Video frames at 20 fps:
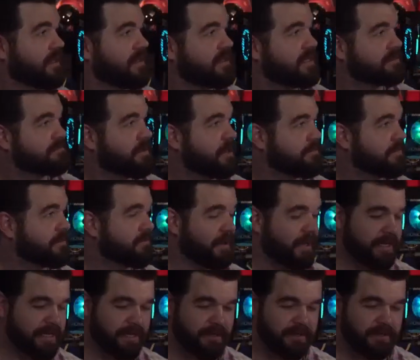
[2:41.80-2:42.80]
this puppy
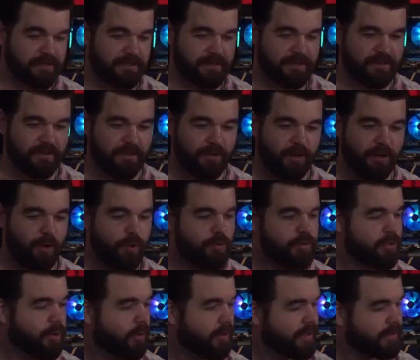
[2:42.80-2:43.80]
right here, a little
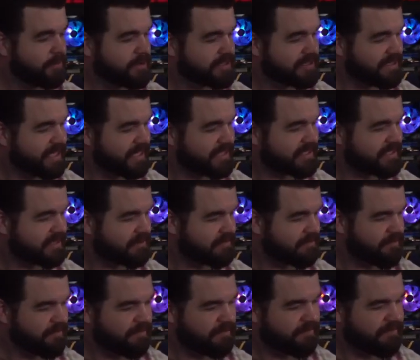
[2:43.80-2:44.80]
Oloy, which is actually
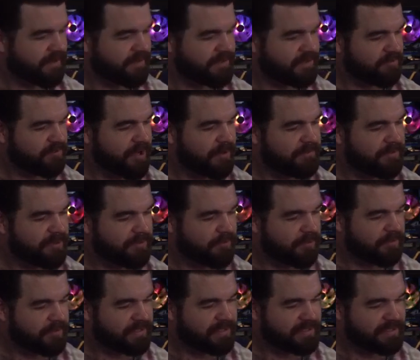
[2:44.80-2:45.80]
fairly
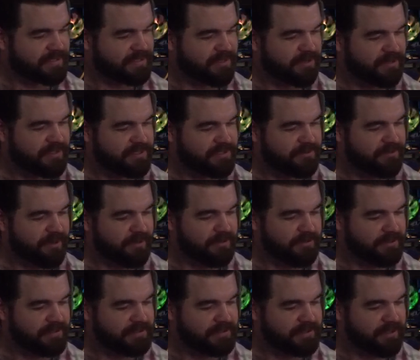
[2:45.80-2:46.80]
reputable, and it's
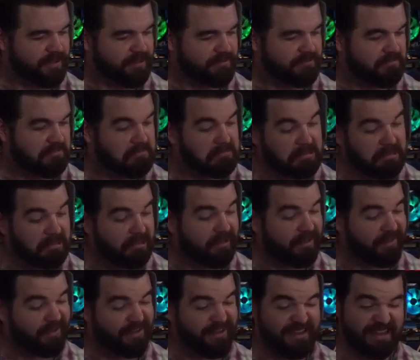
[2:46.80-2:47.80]
3200. So
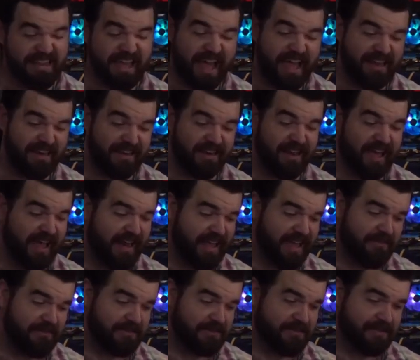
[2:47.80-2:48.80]
not
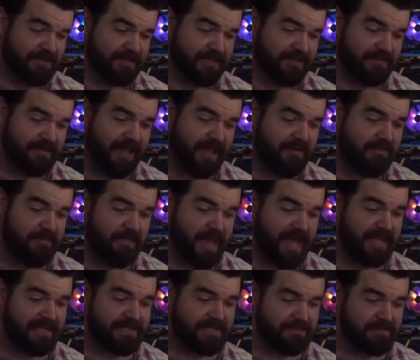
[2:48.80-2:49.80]
absolutely not a
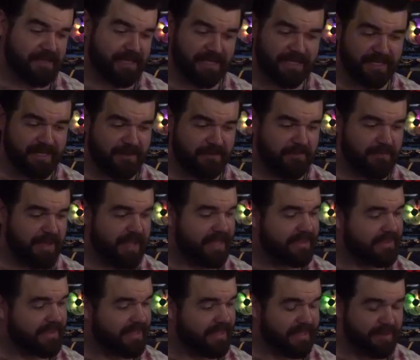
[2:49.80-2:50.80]
bad speed, not a
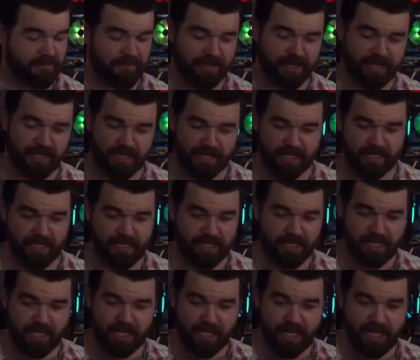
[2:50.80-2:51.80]
bad thing. But
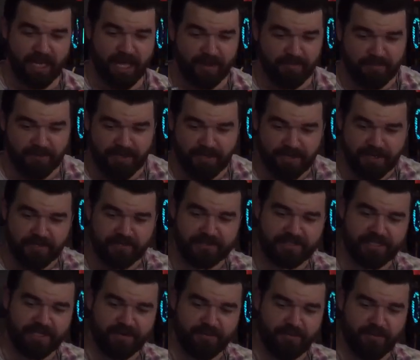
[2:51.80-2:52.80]
I put in another
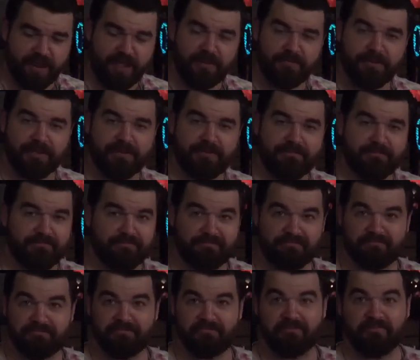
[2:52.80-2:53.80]
stick of RAM, and
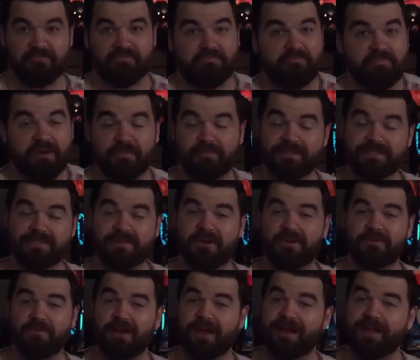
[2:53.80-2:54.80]
puppy
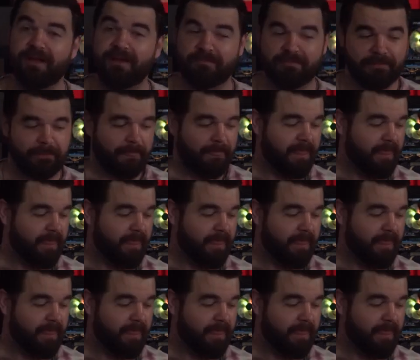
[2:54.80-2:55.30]
started right up.